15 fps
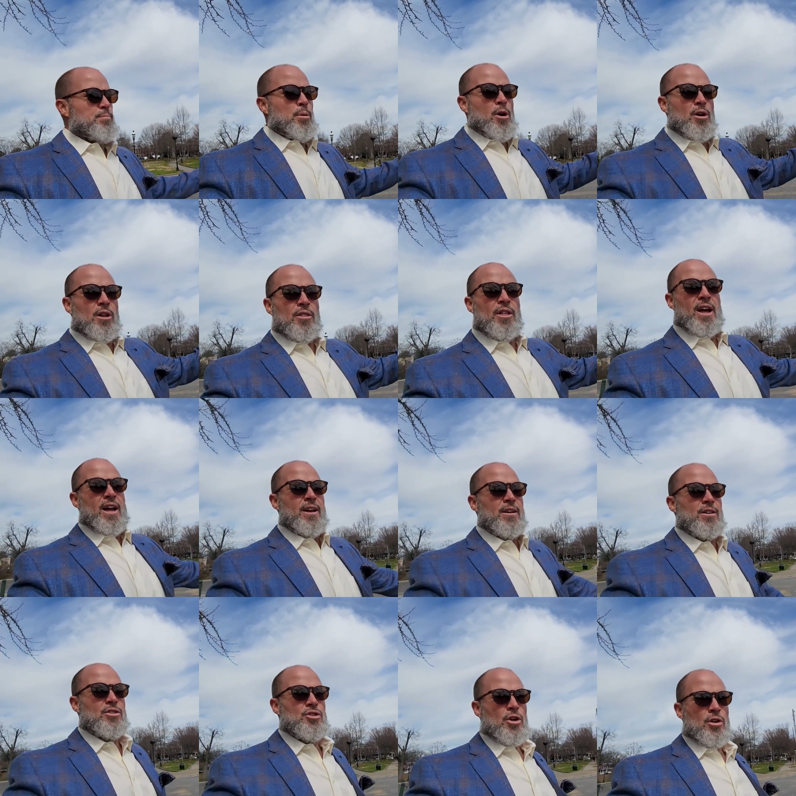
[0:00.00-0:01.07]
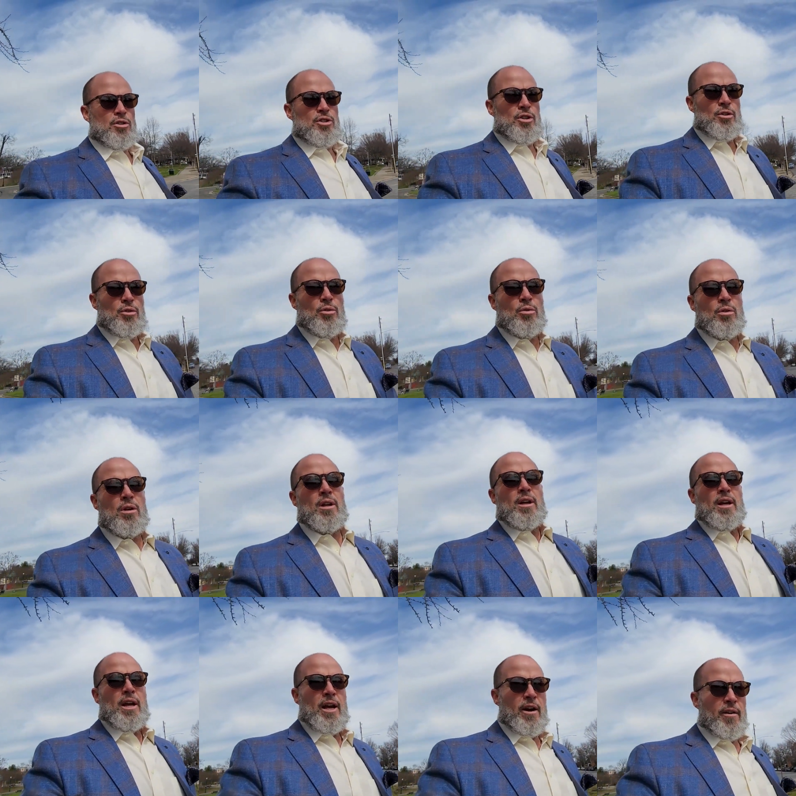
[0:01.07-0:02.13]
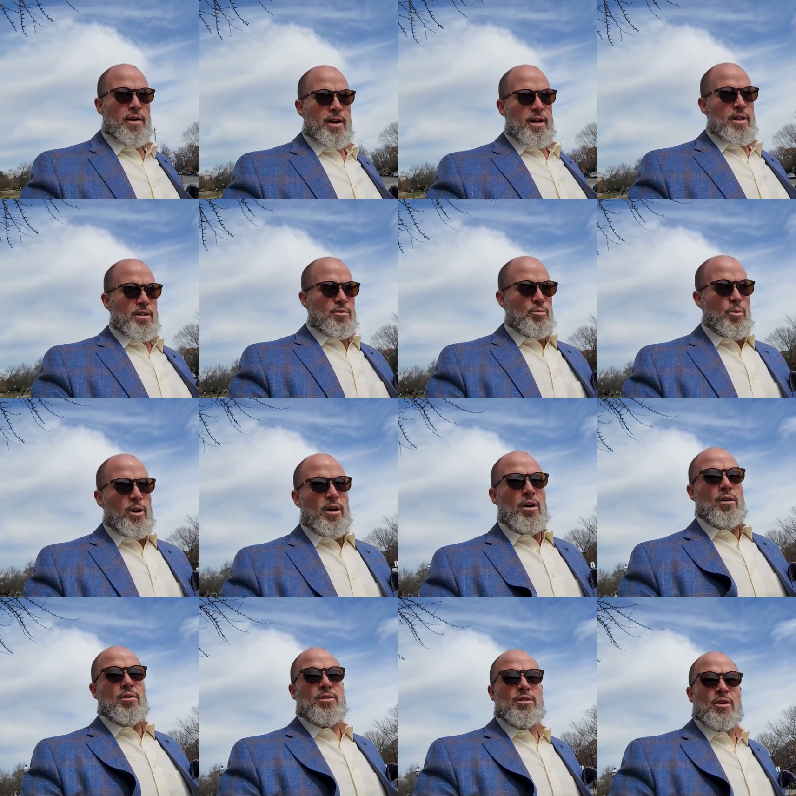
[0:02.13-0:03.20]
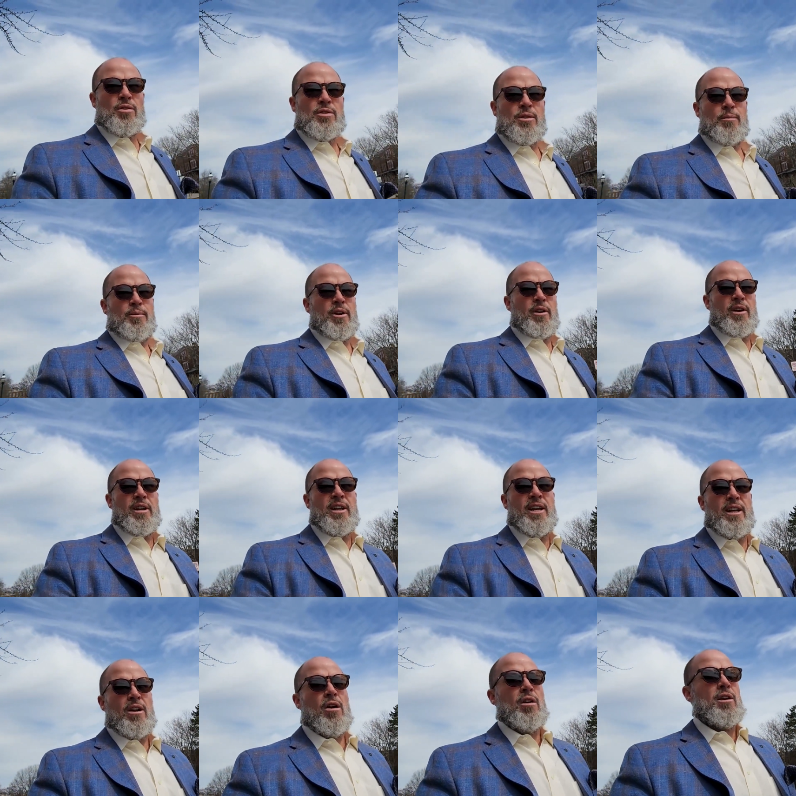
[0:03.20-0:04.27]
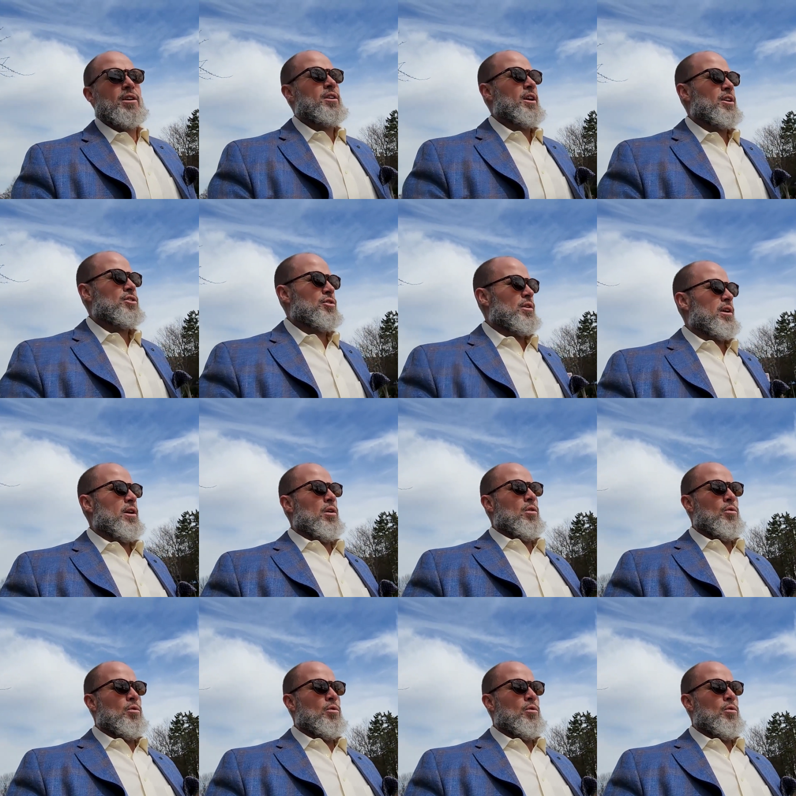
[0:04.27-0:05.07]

as part of that Church Hill area as well. So some very neat architecture and